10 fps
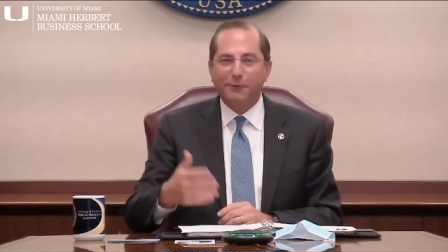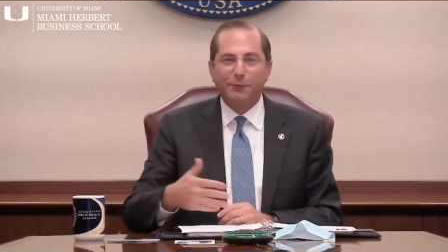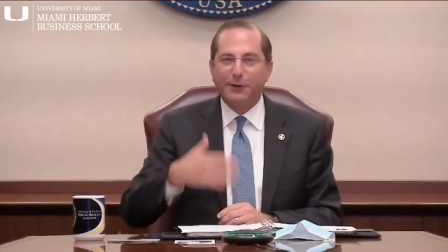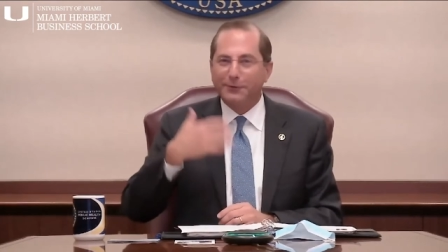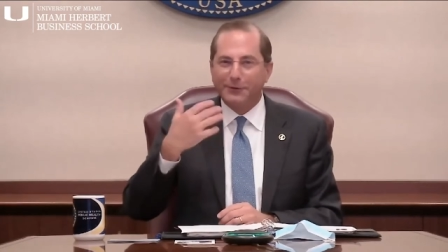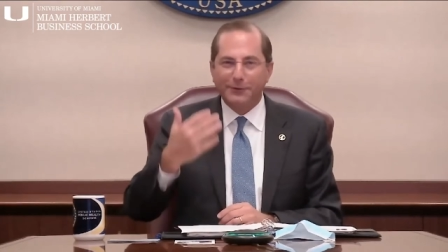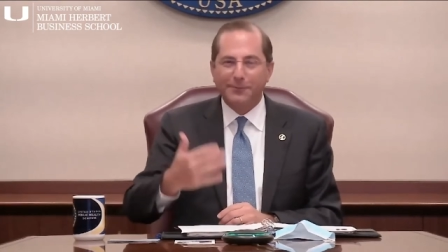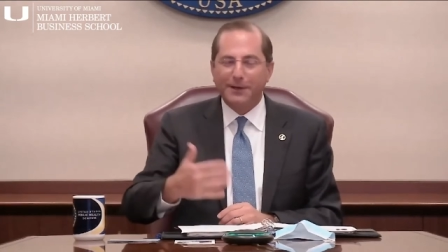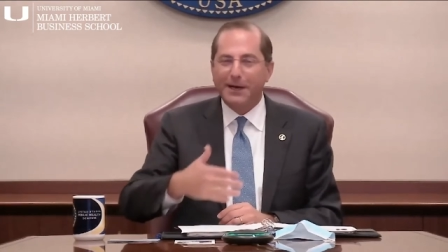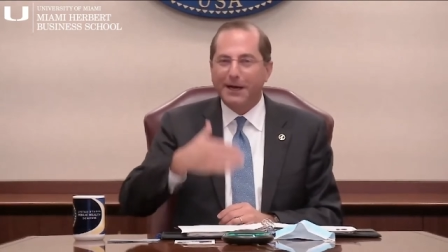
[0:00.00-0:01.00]

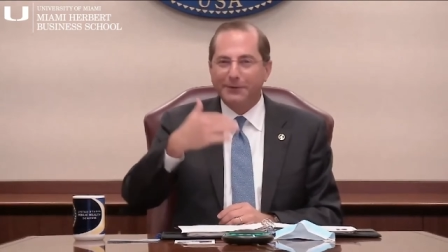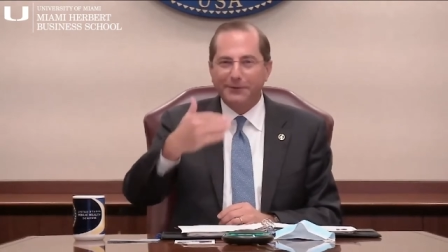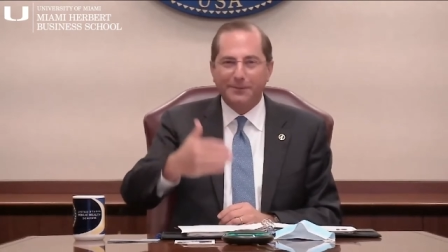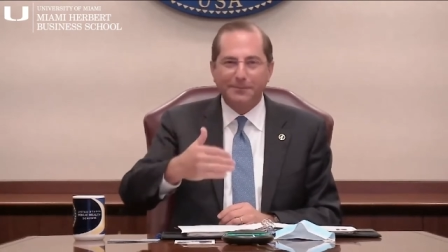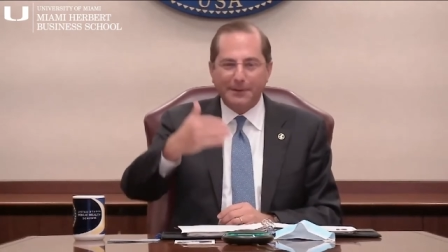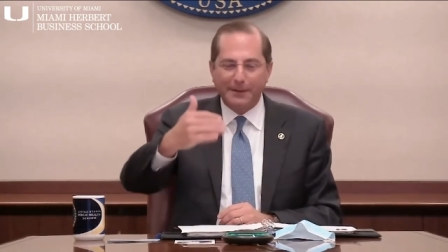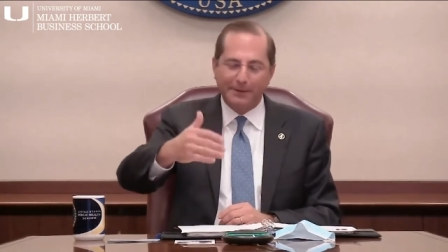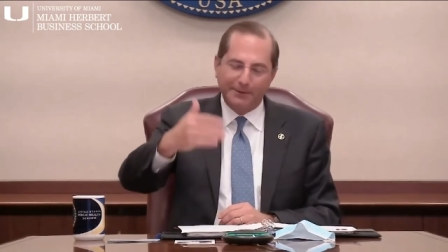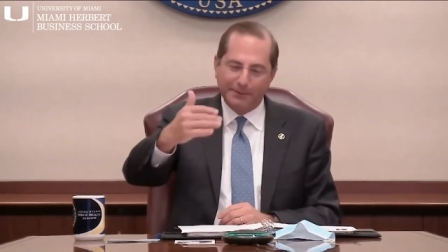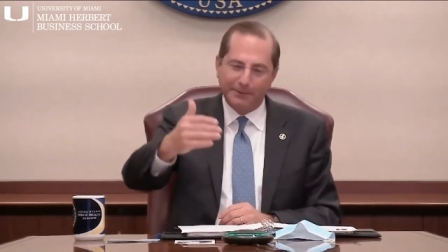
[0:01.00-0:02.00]
self-criticism, the constant
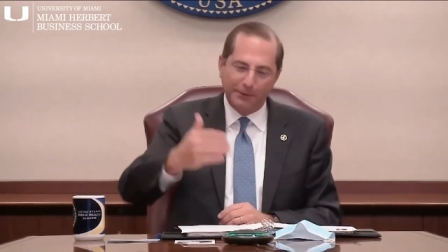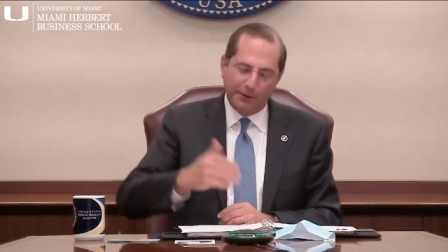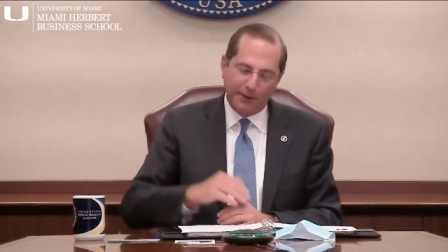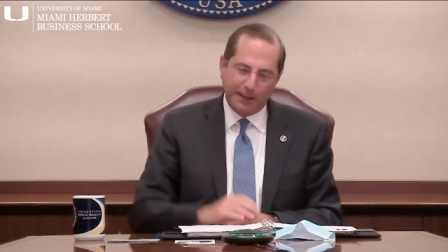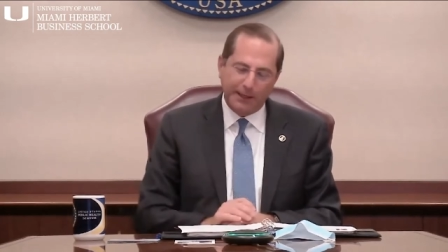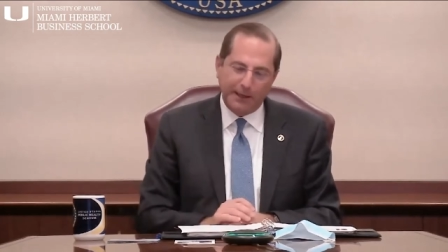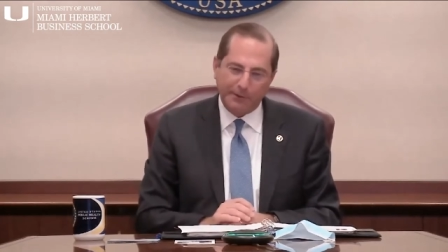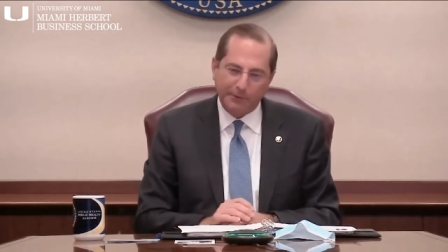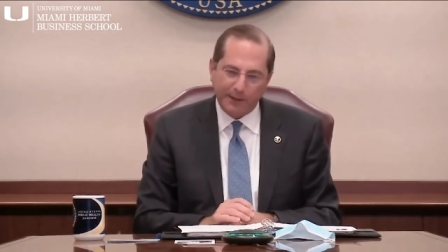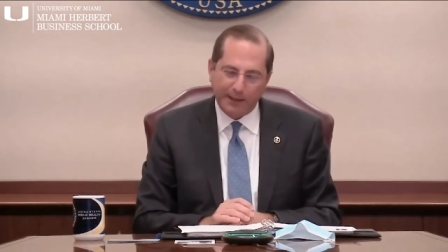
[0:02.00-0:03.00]
learning and
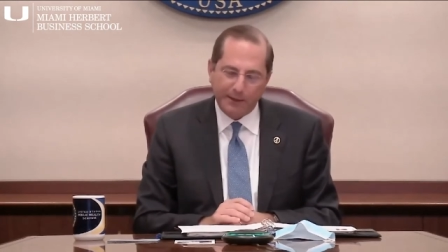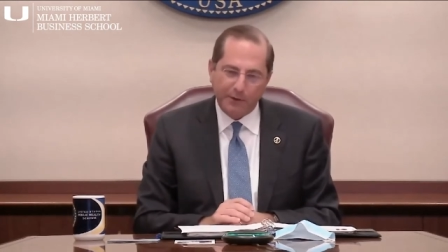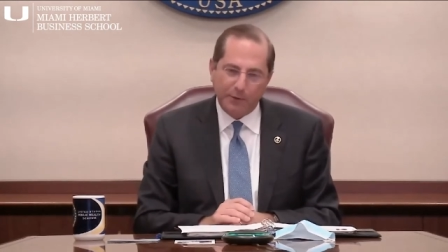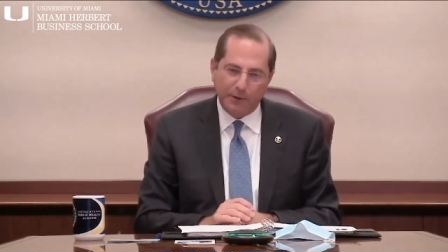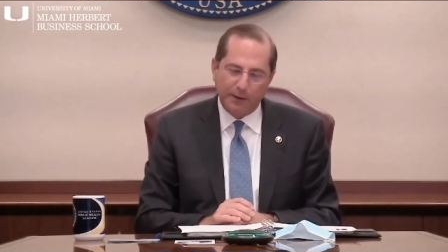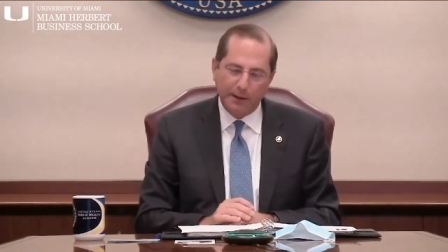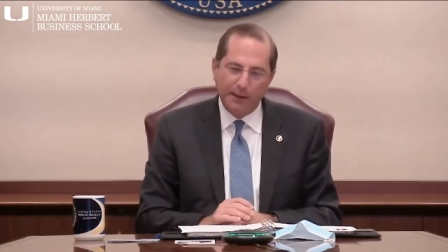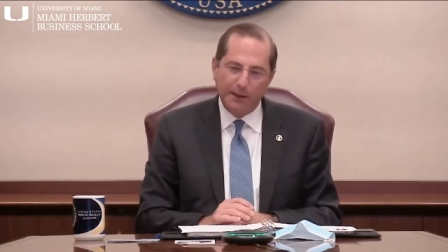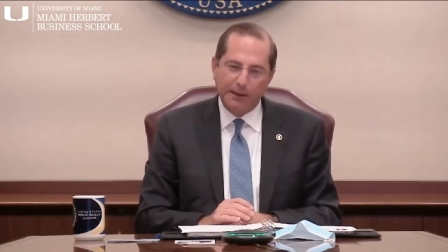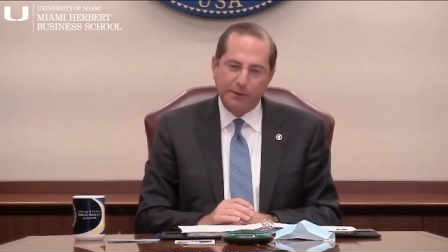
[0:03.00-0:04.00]
understanding your
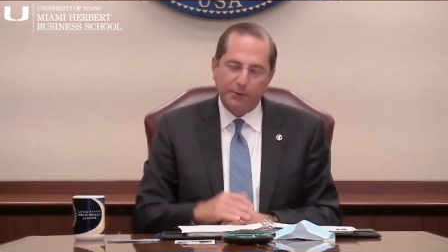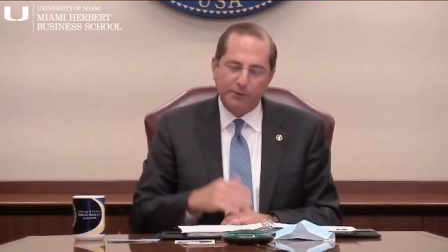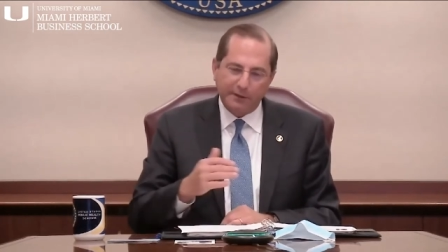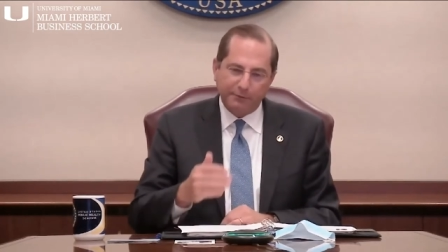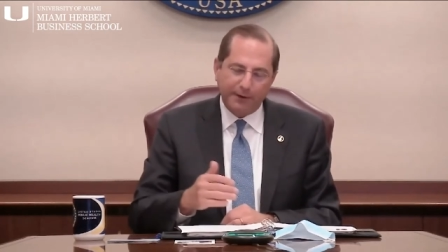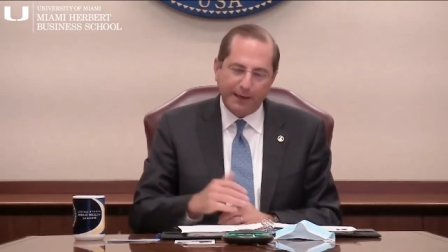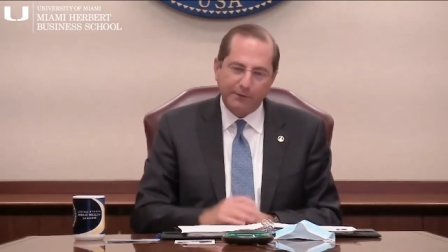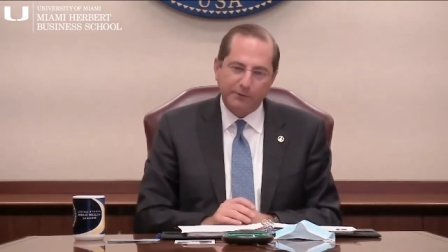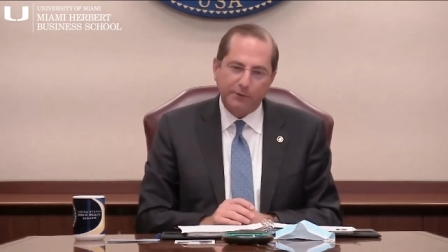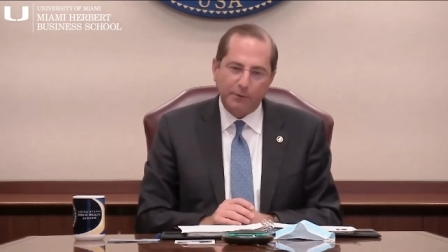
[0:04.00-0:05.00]

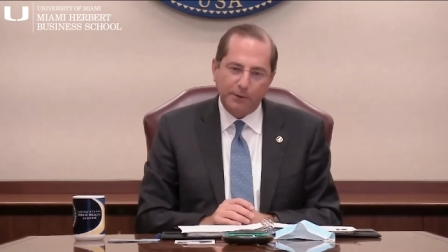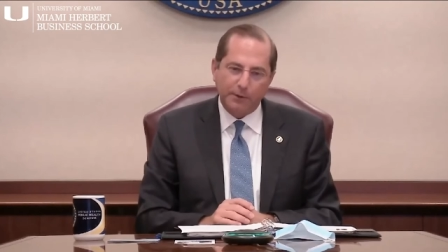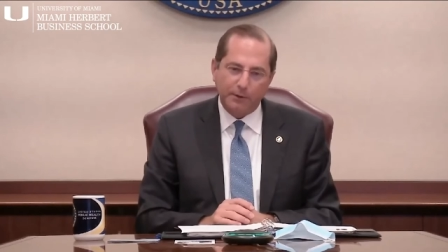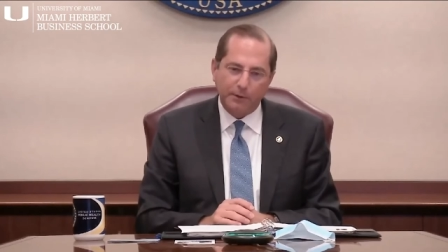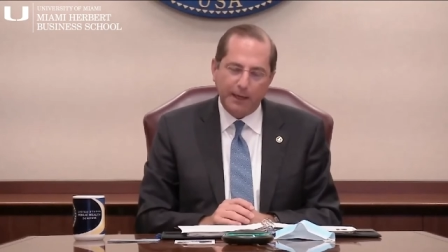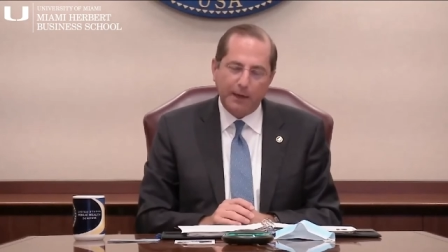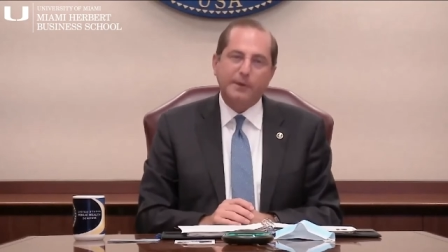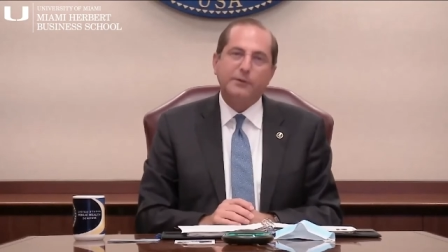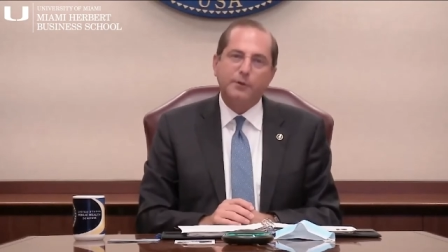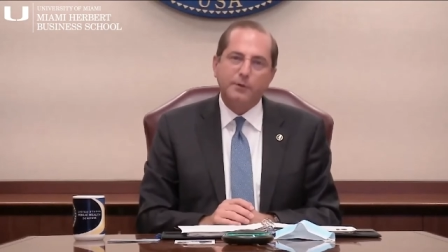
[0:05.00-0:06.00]
defects or your
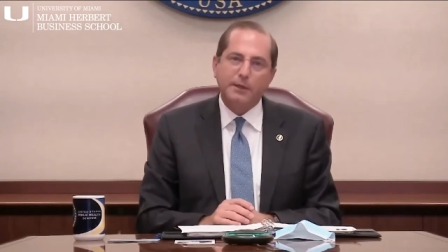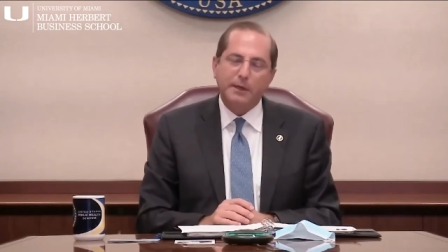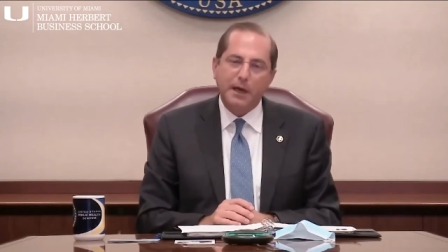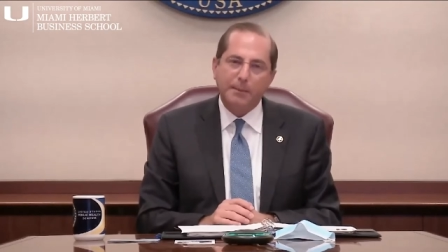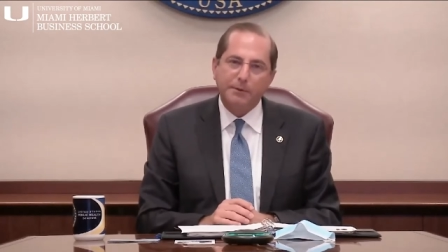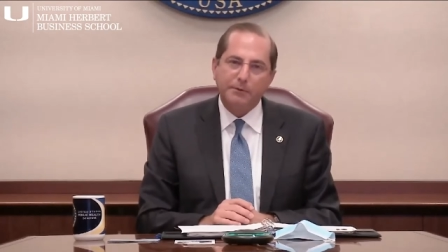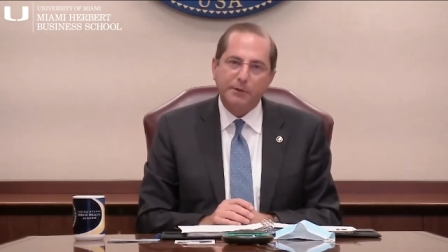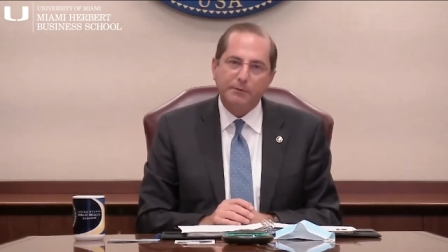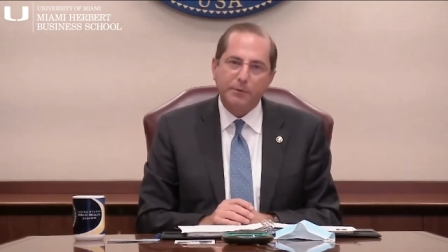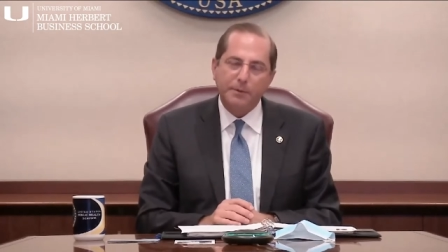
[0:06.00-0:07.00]
areas that you need to
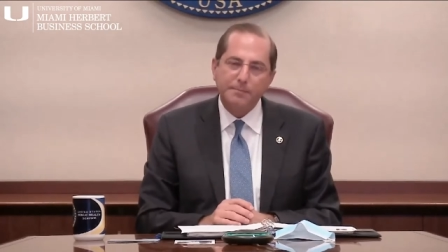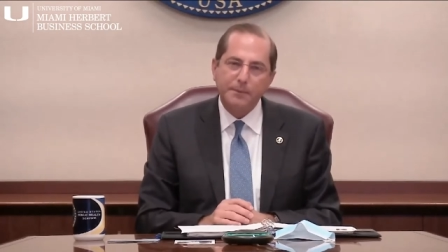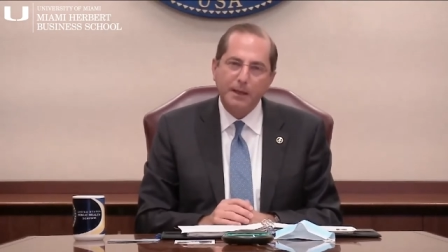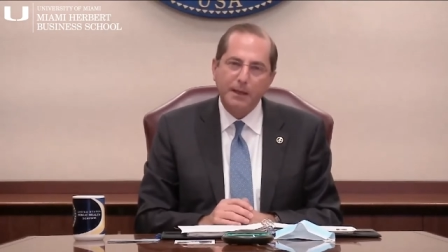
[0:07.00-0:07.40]
compensate for.